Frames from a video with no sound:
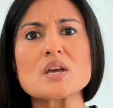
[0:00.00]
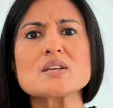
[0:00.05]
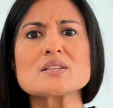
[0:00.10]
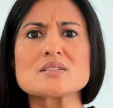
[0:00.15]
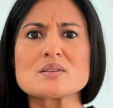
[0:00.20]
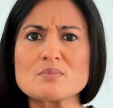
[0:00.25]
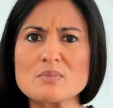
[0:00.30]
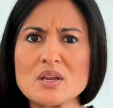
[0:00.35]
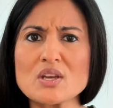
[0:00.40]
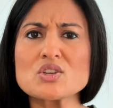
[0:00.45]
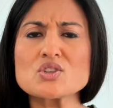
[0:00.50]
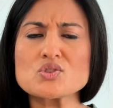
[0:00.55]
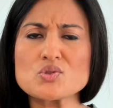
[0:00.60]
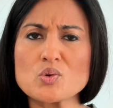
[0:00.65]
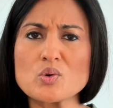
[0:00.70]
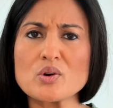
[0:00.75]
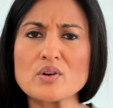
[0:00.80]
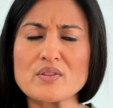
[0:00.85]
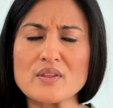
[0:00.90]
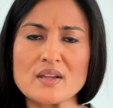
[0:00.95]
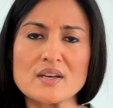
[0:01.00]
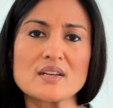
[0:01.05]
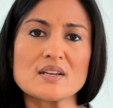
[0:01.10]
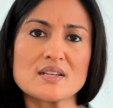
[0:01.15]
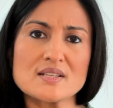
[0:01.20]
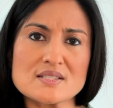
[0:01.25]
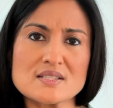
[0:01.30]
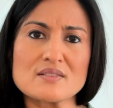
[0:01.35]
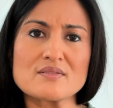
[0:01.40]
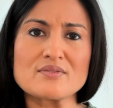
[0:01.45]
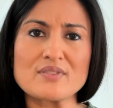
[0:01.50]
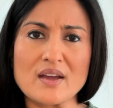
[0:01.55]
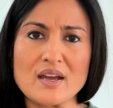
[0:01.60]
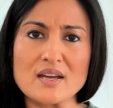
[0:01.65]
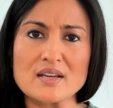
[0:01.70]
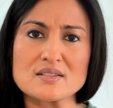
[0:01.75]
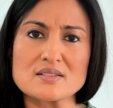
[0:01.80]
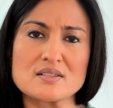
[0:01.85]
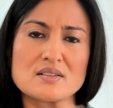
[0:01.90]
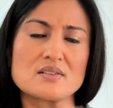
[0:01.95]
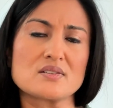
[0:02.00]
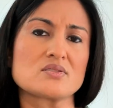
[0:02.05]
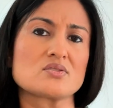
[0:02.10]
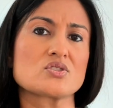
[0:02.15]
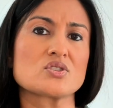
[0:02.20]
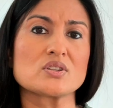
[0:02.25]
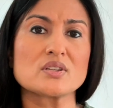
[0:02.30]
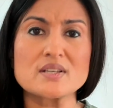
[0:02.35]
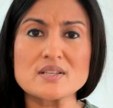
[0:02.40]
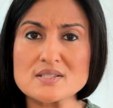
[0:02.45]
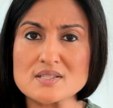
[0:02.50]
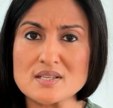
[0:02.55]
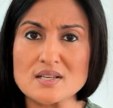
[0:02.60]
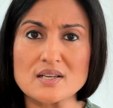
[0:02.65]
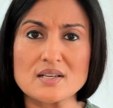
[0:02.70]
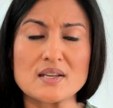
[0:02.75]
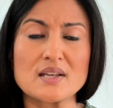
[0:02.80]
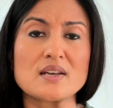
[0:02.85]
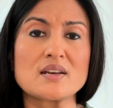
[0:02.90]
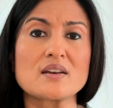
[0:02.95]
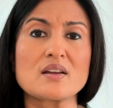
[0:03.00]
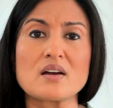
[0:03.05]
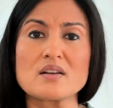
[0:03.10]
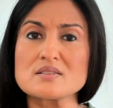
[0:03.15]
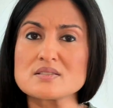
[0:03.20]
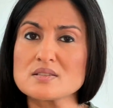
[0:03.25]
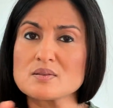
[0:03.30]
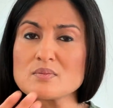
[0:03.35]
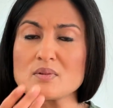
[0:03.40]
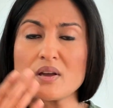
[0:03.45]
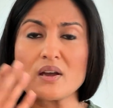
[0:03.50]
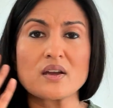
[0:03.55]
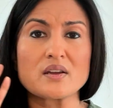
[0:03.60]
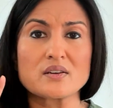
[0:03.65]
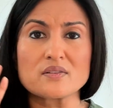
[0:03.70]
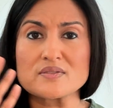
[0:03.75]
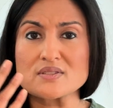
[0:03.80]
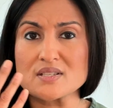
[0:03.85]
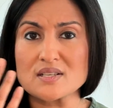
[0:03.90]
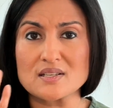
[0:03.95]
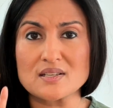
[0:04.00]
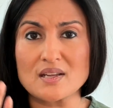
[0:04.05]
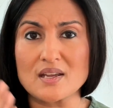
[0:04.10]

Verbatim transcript: to make sure that it is in fact a chalazion and not some kind of skin